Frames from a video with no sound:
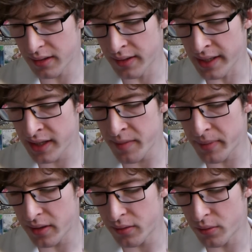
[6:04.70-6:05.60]

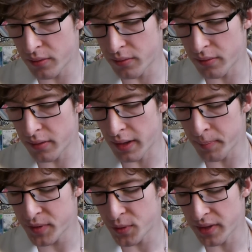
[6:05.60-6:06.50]
Gekiban no
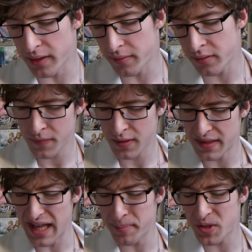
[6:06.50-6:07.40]
Rhapsodia.
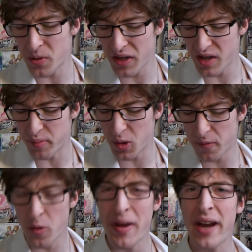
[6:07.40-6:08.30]
Rhapsodia,
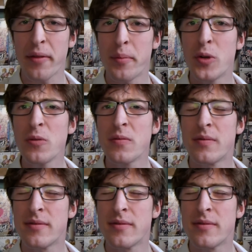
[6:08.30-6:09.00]
Beautiful Man of the Moon?